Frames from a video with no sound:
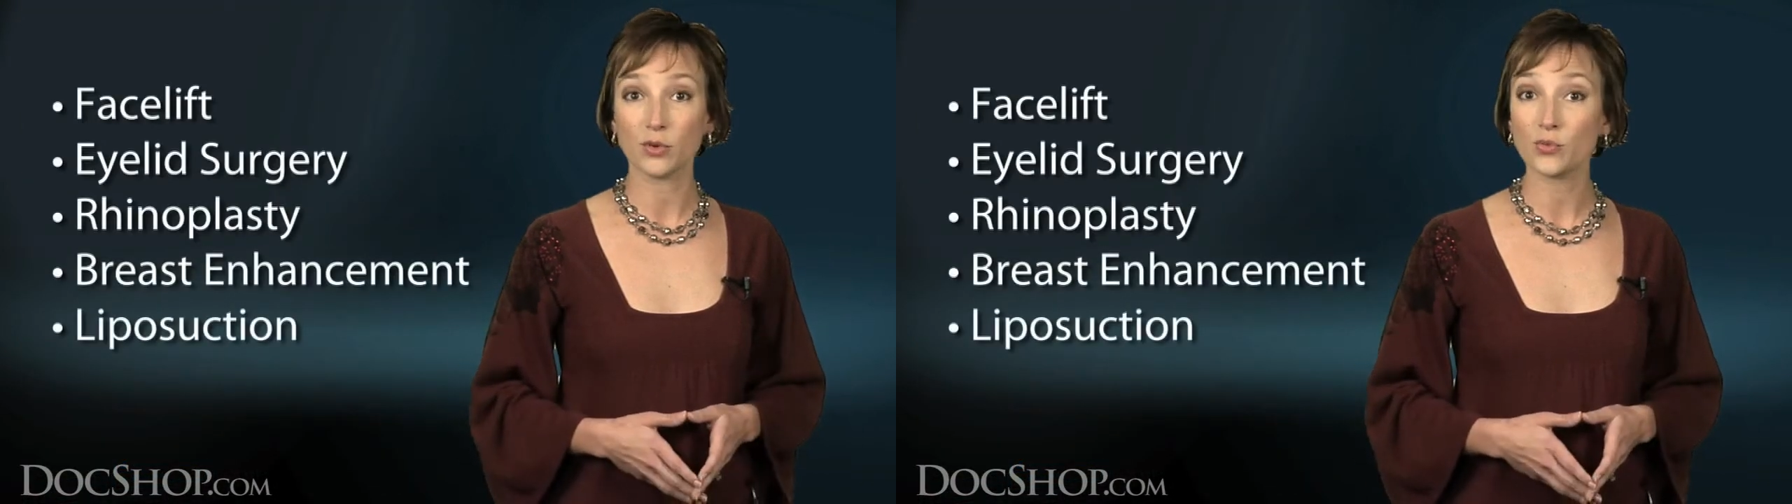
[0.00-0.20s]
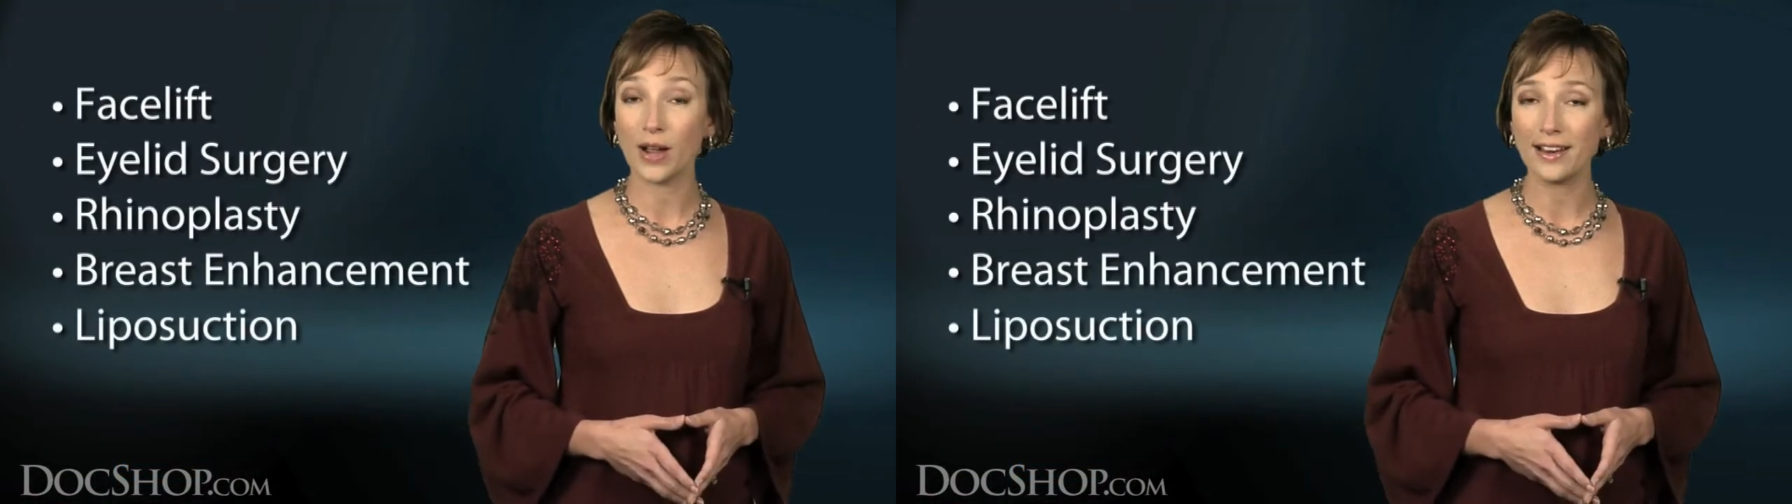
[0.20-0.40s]

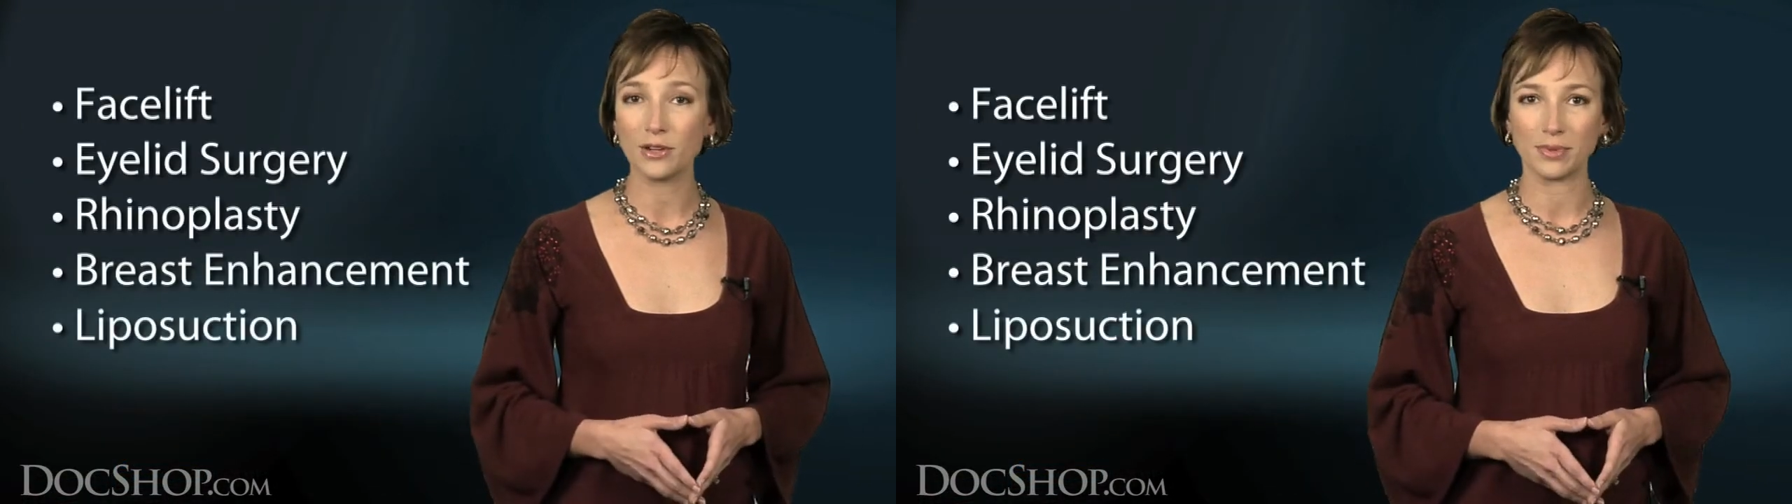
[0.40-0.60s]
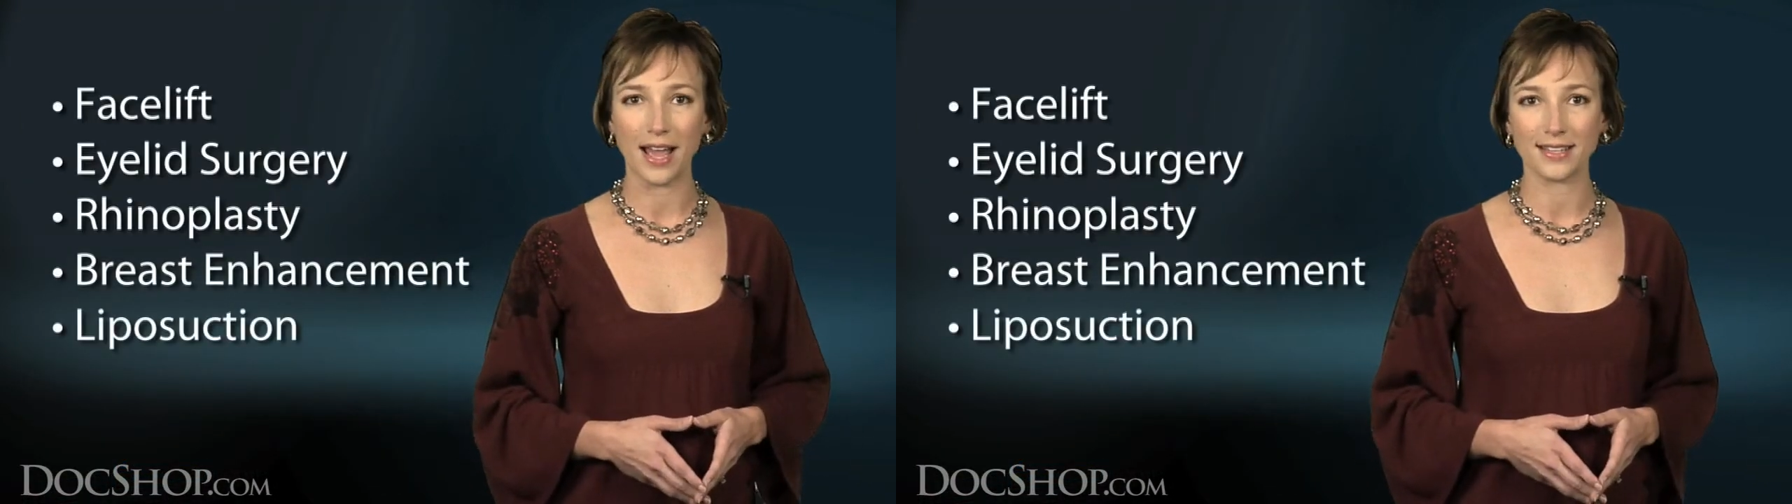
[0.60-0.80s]

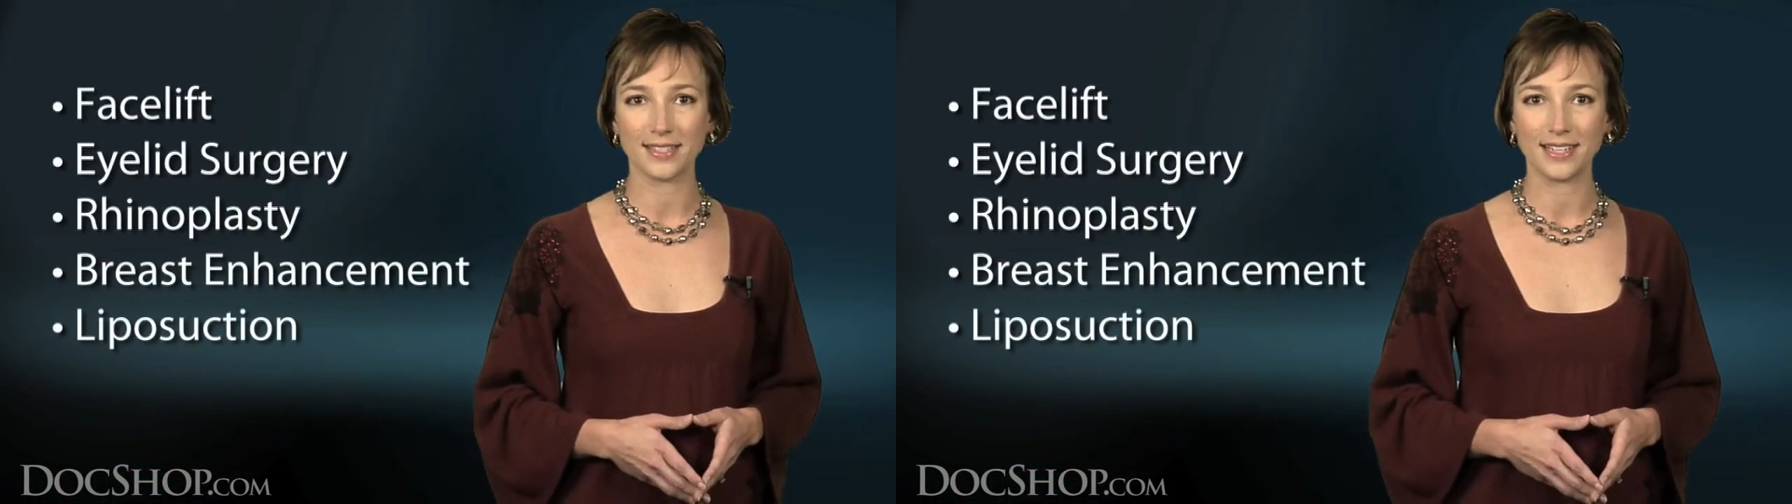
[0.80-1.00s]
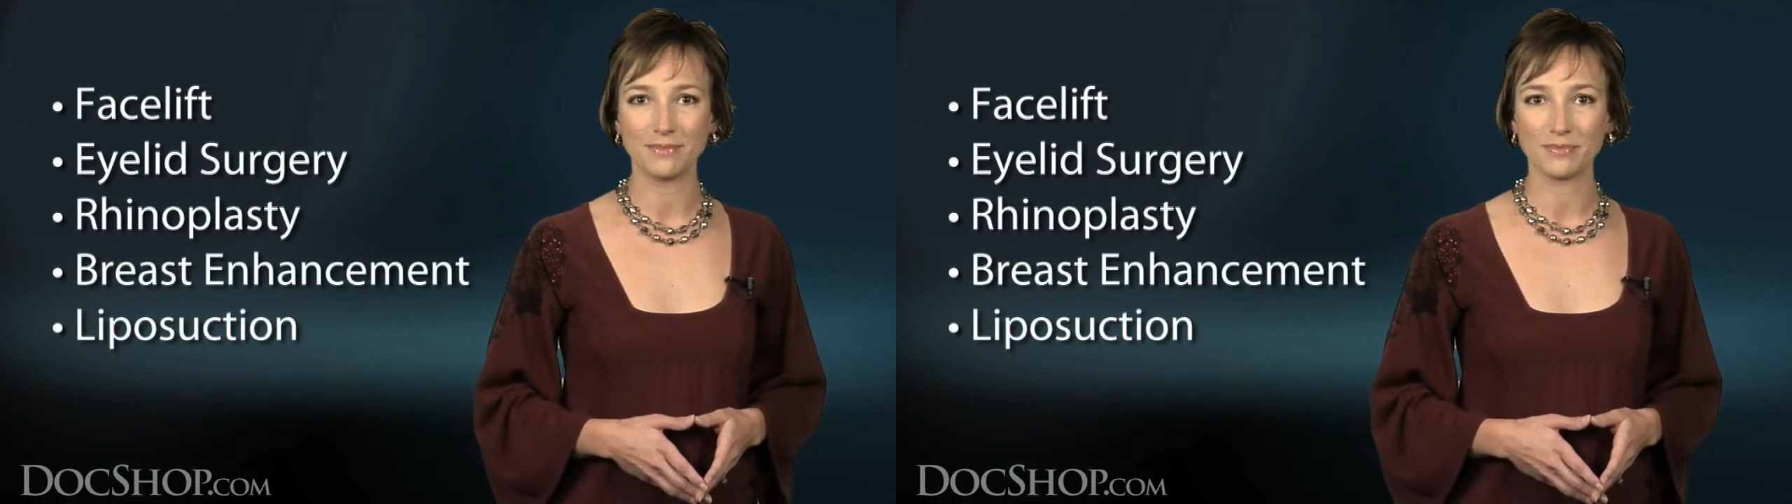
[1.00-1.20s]
rhinoplasty,